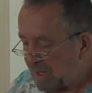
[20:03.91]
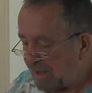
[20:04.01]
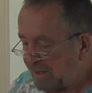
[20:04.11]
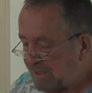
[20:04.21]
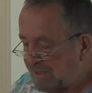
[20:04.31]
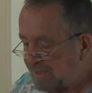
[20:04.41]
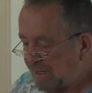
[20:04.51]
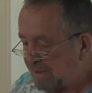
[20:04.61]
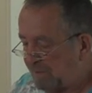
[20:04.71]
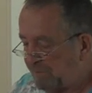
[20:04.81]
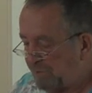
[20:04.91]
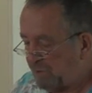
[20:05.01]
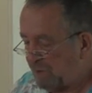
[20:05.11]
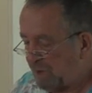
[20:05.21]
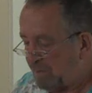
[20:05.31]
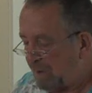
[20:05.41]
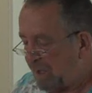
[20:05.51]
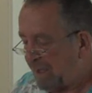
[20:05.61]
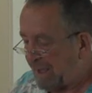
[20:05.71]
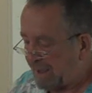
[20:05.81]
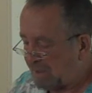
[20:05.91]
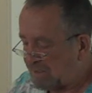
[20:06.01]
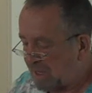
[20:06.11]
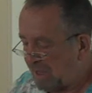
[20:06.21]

and all the sounds he made were really